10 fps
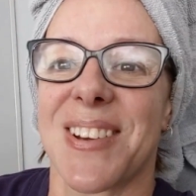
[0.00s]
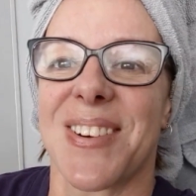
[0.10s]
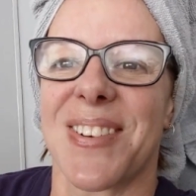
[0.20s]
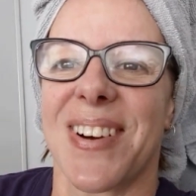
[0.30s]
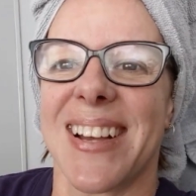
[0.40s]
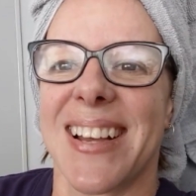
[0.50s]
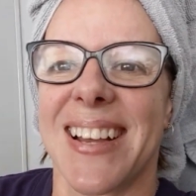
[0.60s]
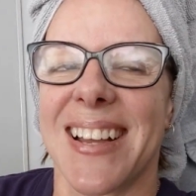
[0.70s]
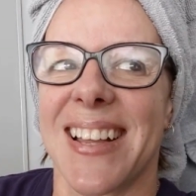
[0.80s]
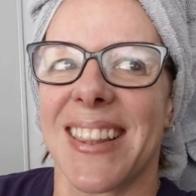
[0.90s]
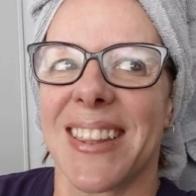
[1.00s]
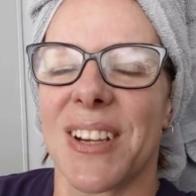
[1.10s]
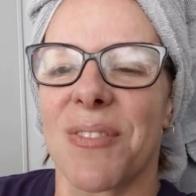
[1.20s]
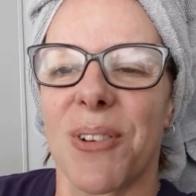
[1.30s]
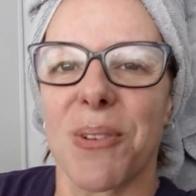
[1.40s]
so we'll
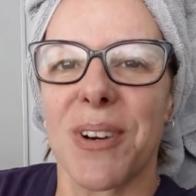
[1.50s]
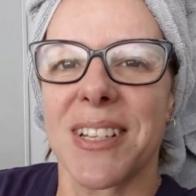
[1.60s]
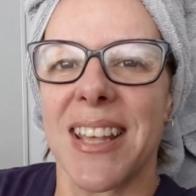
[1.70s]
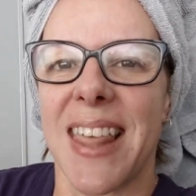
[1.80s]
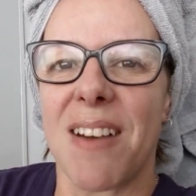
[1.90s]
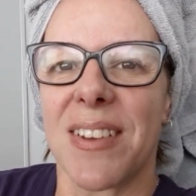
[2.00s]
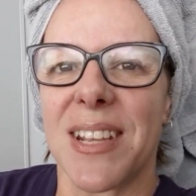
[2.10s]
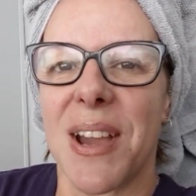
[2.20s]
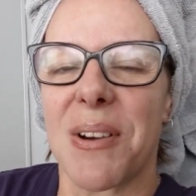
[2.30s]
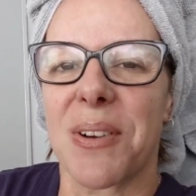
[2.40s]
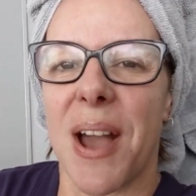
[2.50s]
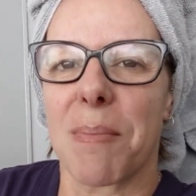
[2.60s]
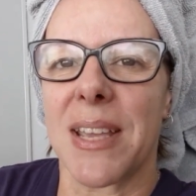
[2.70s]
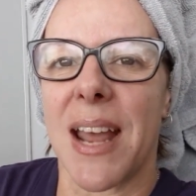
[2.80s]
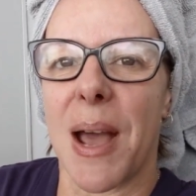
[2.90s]
look forward to that video
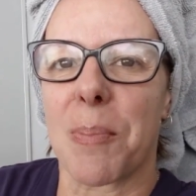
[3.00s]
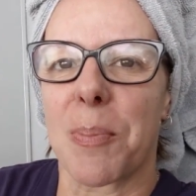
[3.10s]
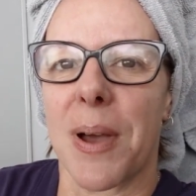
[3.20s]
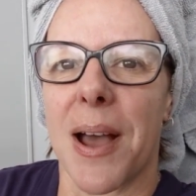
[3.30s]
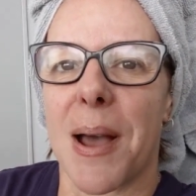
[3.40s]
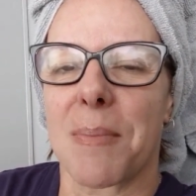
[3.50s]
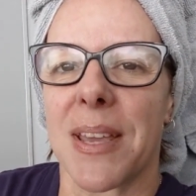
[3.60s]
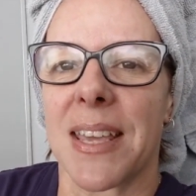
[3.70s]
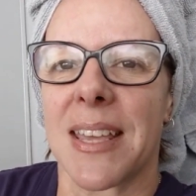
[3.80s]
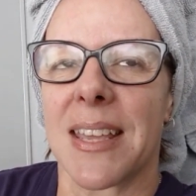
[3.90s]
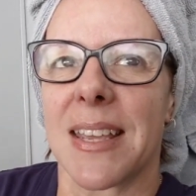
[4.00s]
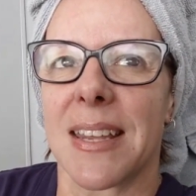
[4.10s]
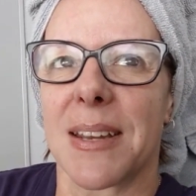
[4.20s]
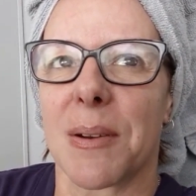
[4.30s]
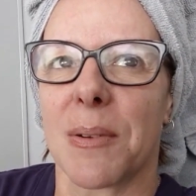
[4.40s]
coming up
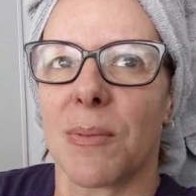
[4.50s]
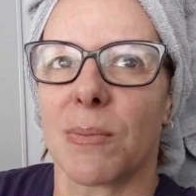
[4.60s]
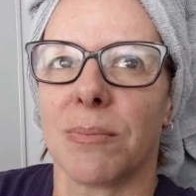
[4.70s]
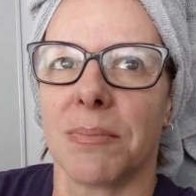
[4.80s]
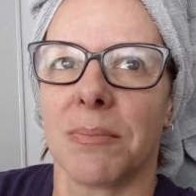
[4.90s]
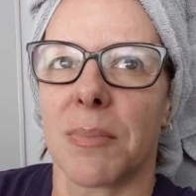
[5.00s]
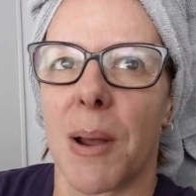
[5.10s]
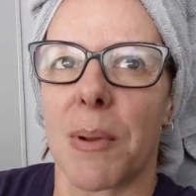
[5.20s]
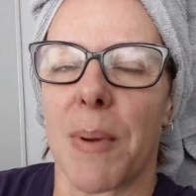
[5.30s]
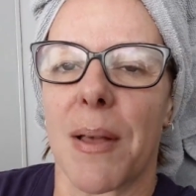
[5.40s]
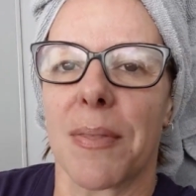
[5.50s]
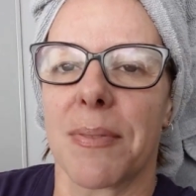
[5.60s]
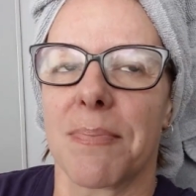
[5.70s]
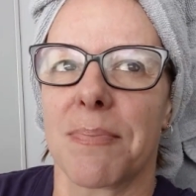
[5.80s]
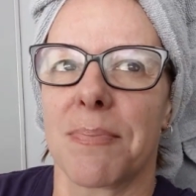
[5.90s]
in probably about
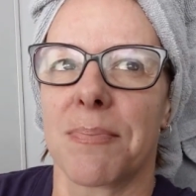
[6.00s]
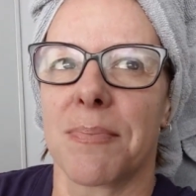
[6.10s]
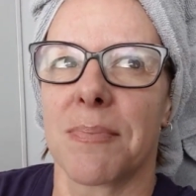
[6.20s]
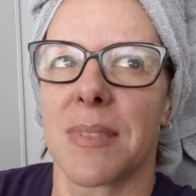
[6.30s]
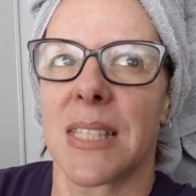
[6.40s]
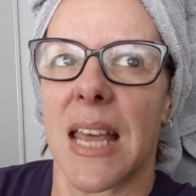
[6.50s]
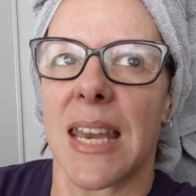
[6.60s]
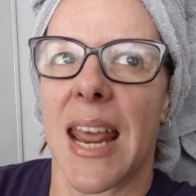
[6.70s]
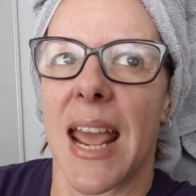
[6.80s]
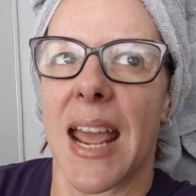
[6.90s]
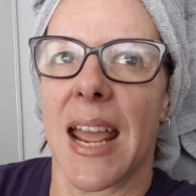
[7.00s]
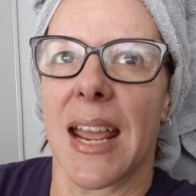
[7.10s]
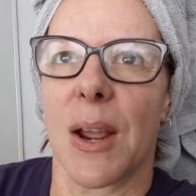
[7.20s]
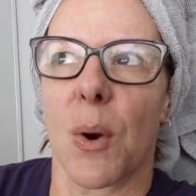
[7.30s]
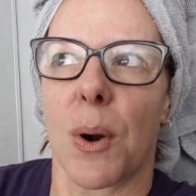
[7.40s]
Sunday
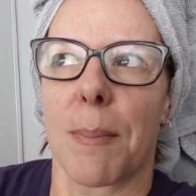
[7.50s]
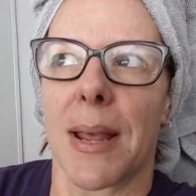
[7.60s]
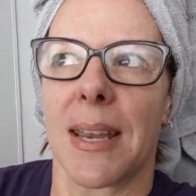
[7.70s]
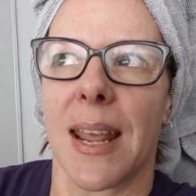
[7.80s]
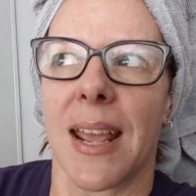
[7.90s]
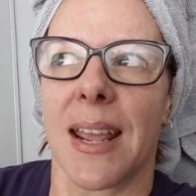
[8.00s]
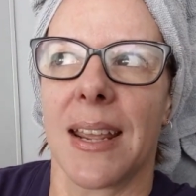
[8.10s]
or Monday.